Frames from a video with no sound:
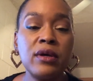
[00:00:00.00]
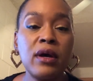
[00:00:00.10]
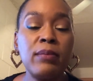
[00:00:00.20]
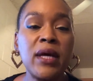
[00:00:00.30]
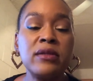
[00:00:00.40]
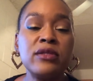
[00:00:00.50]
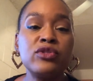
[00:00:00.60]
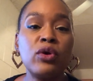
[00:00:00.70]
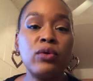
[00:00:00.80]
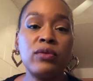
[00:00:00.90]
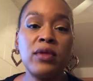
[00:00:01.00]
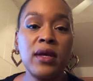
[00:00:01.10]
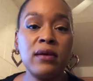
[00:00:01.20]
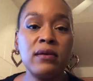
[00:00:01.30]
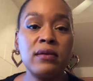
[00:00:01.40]
about this whole
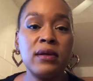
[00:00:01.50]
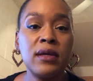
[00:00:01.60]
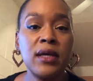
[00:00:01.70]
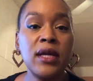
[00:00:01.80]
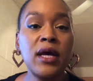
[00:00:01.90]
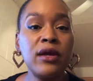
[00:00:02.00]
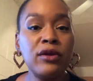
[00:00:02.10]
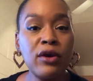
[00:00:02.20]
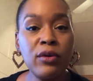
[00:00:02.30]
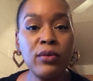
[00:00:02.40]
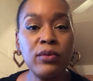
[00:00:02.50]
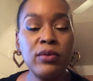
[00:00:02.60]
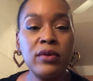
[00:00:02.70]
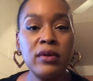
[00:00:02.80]
thing. And I know.